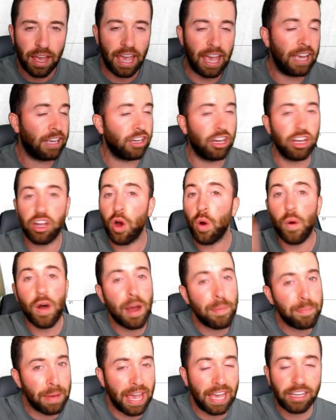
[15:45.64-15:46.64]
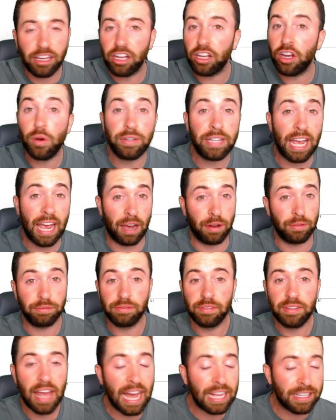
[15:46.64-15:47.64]
It could go up, it could go down.
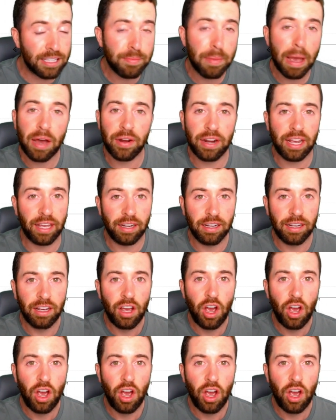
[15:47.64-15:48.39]
That's about it.